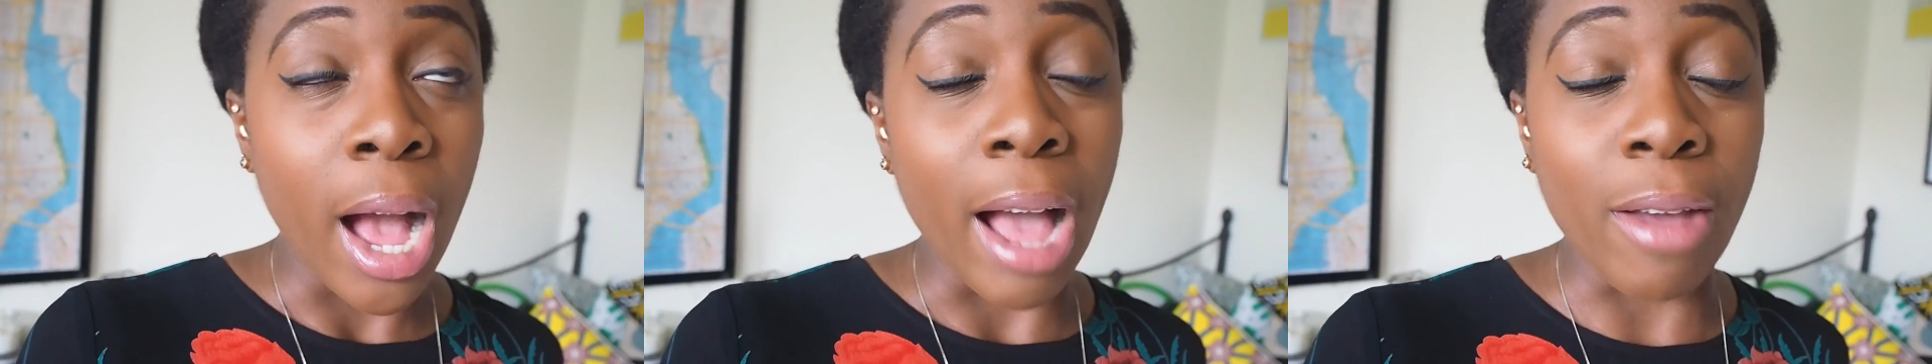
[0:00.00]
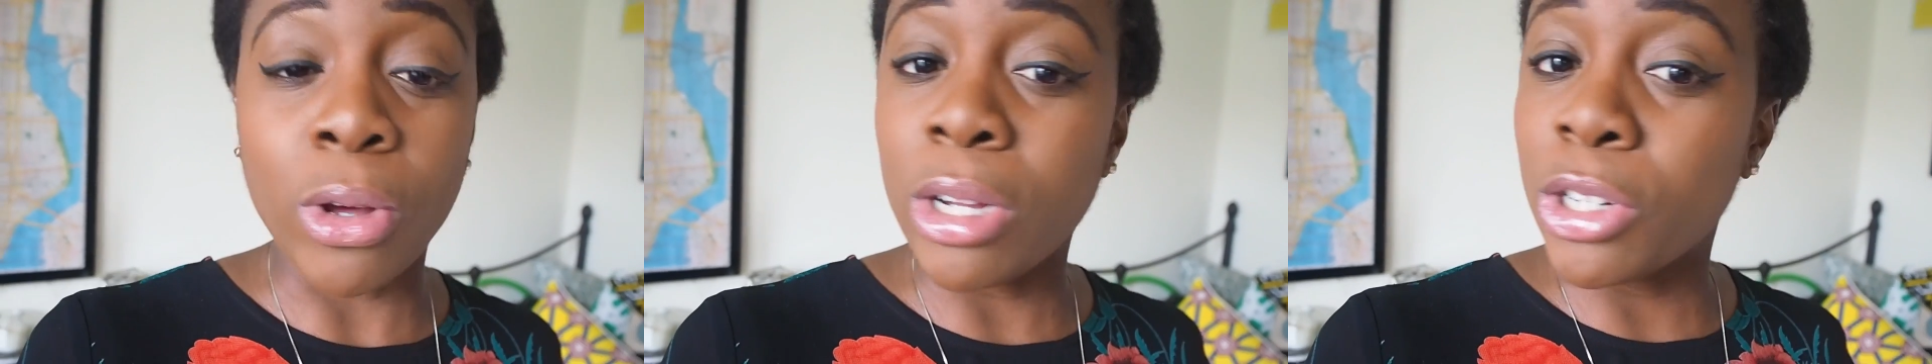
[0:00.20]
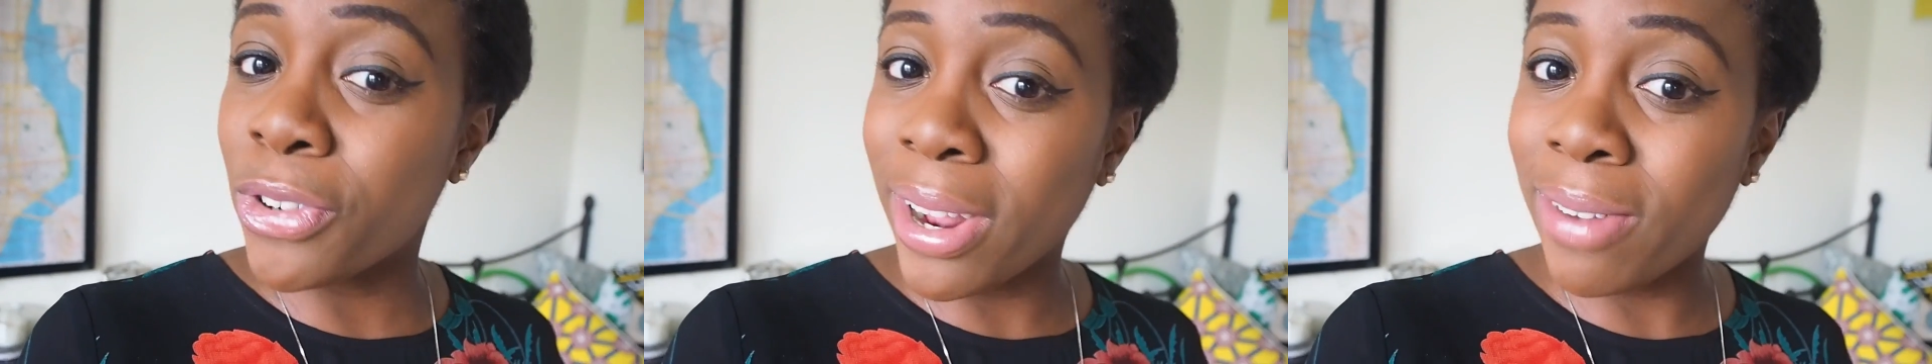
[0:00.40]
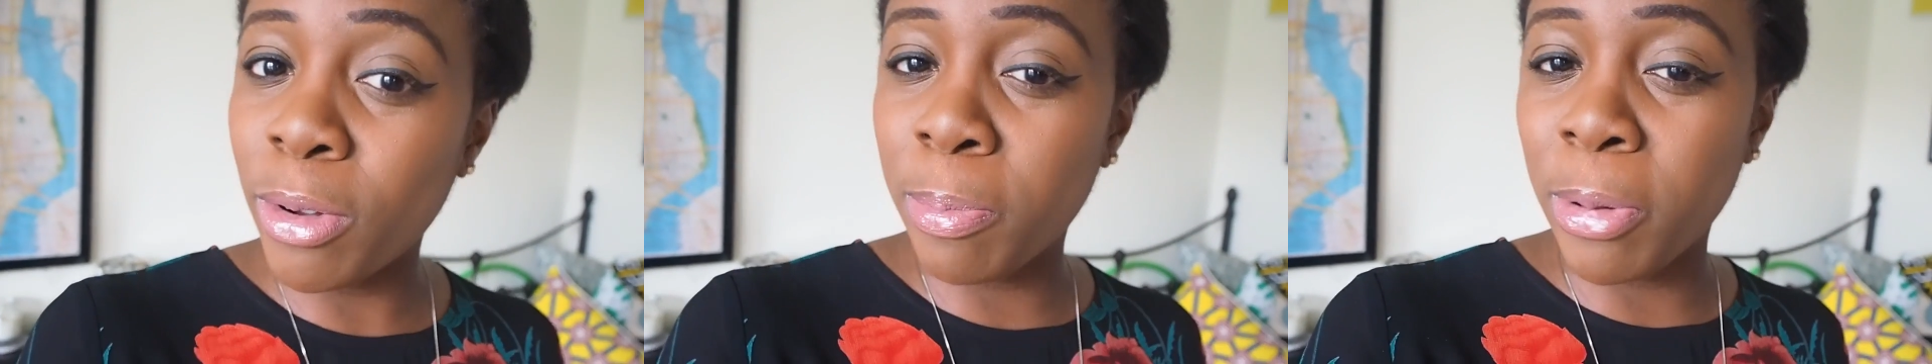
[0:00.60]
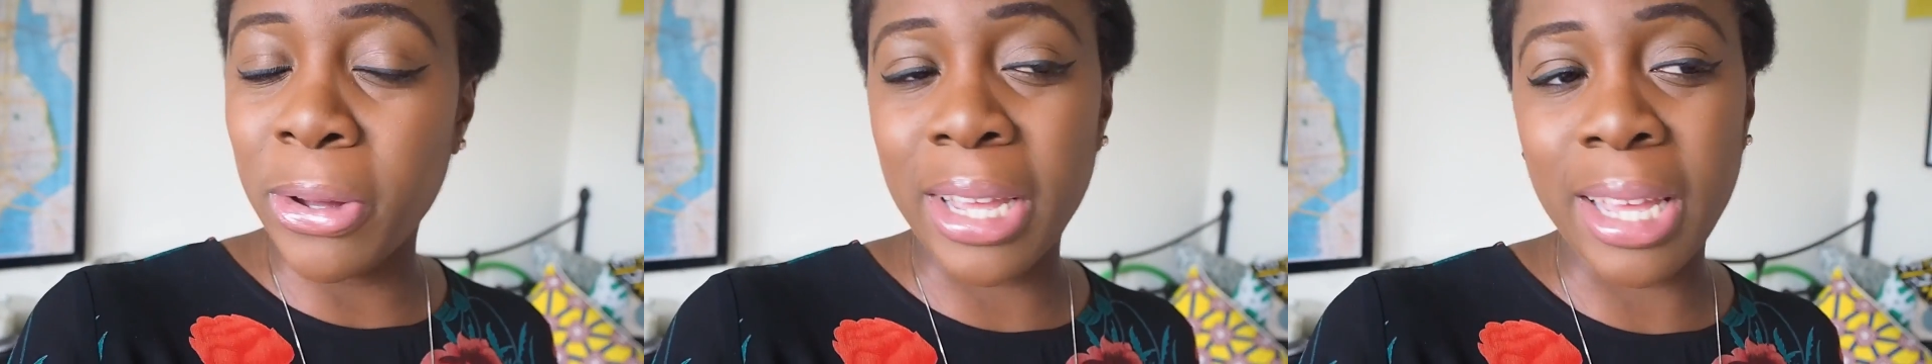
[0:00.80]
I've got a travel
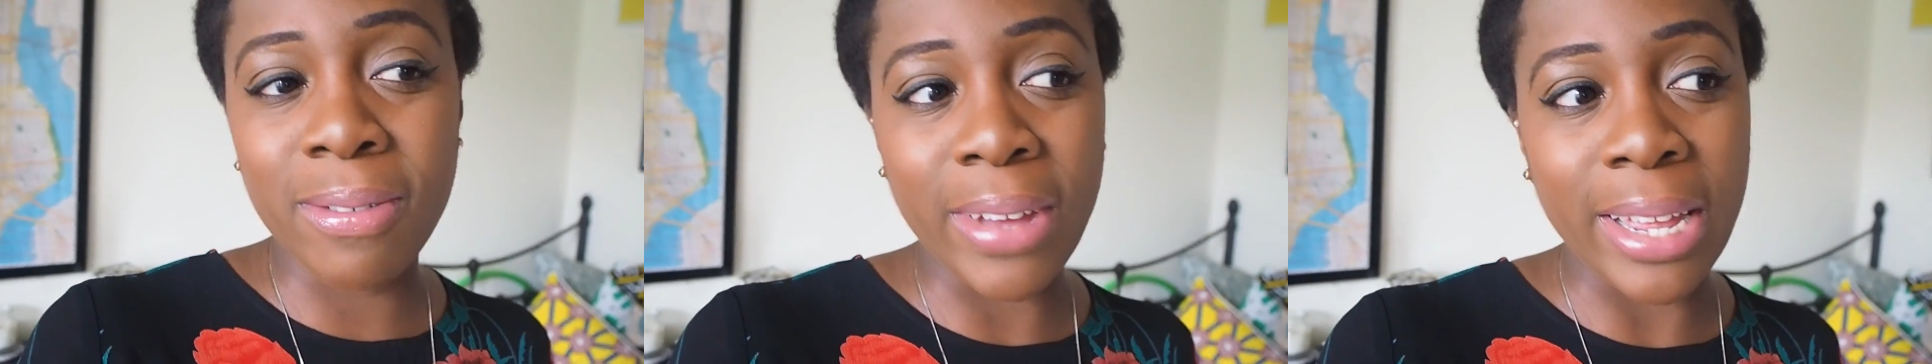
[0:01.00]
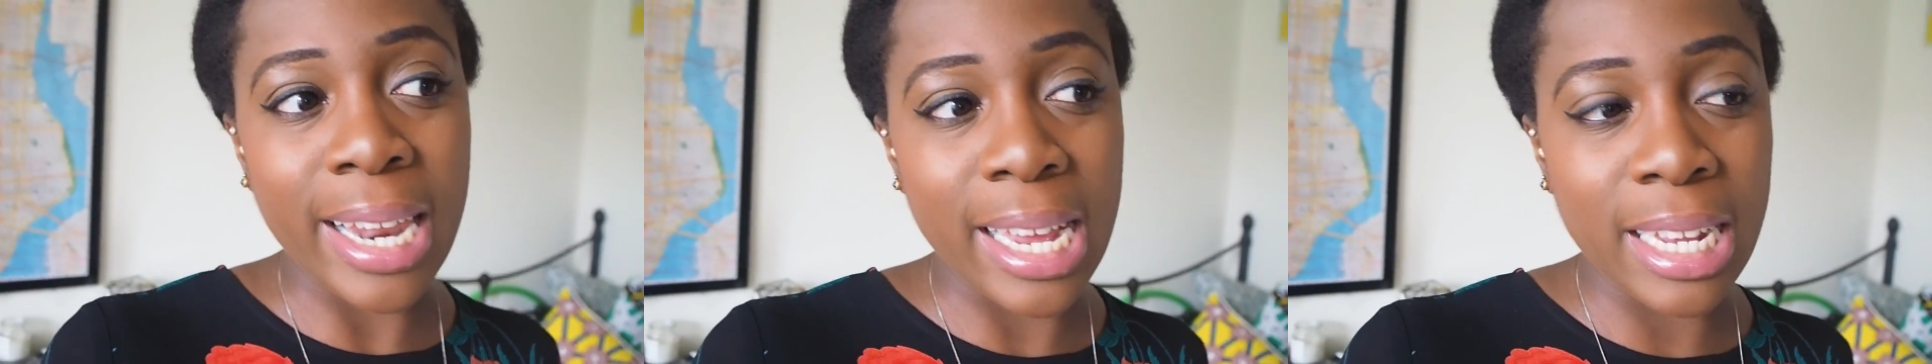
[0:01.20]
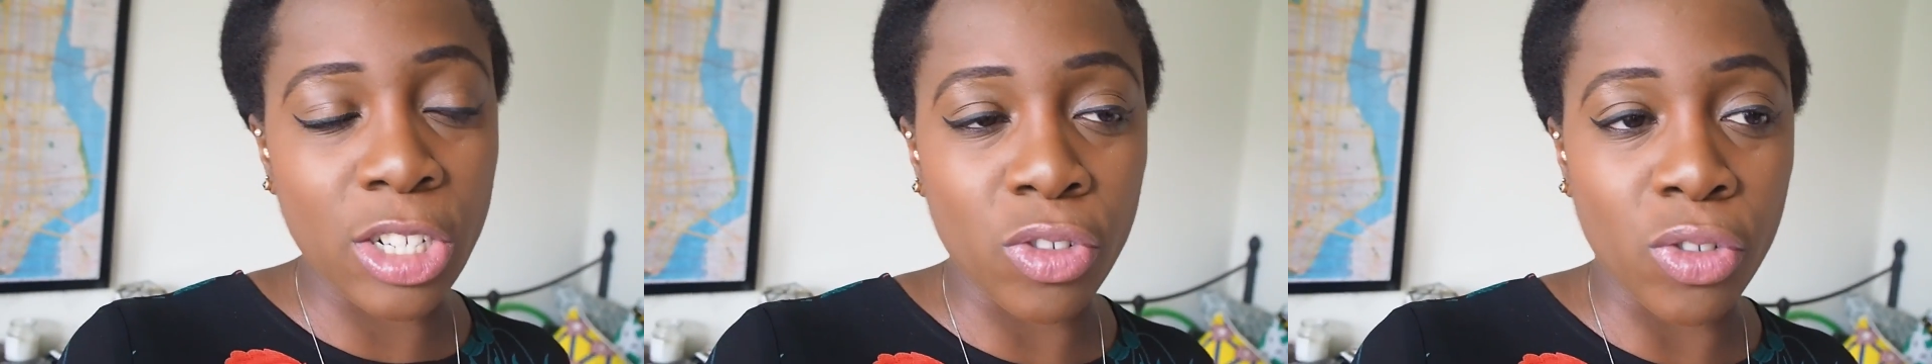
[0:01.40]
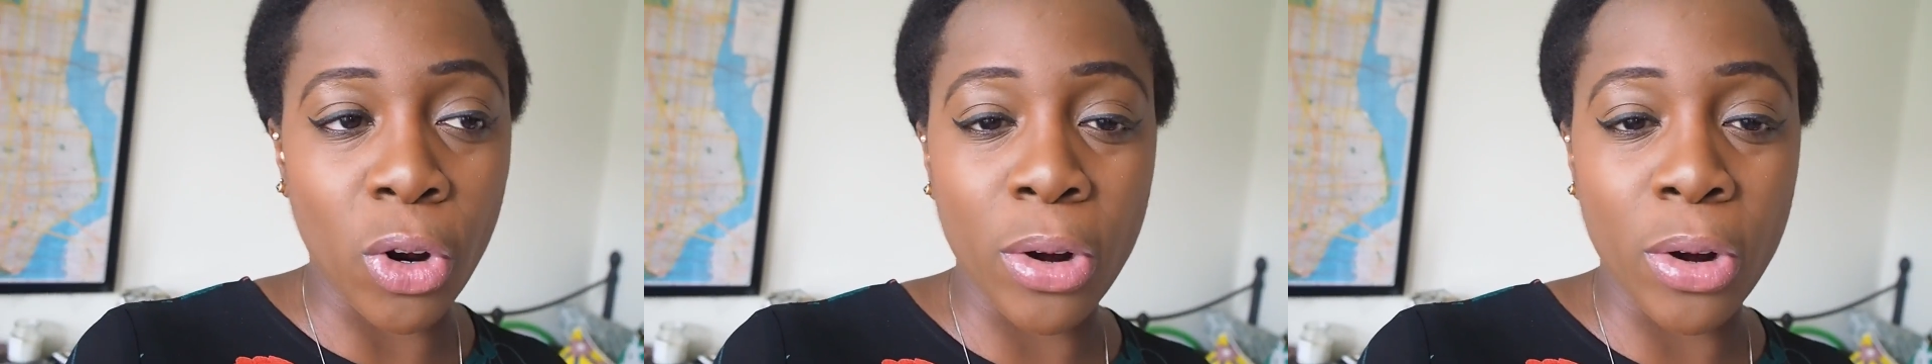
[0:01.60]
blogging event later